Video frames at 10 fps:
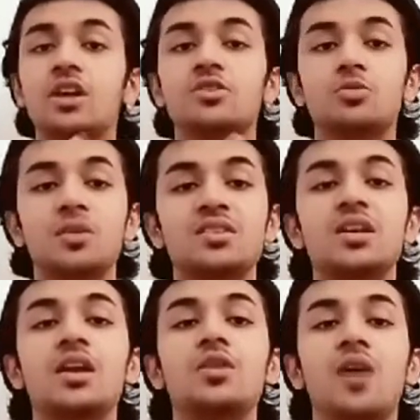So
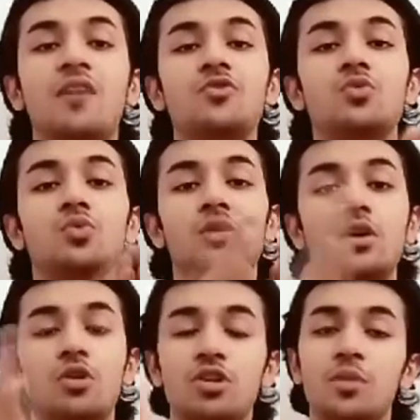basically you have to work
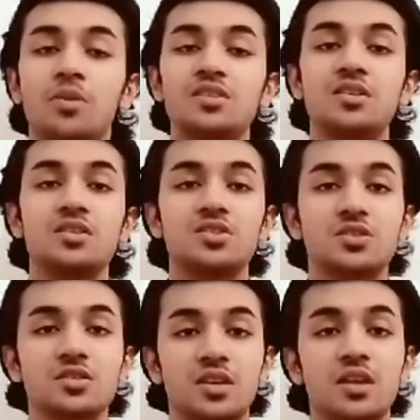on the presentation
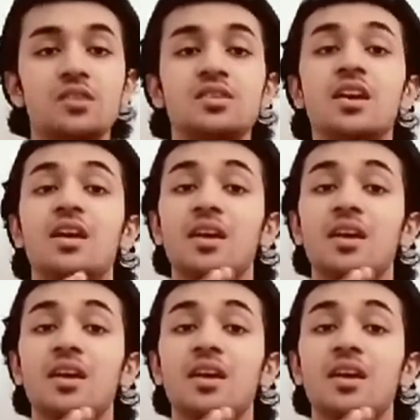skills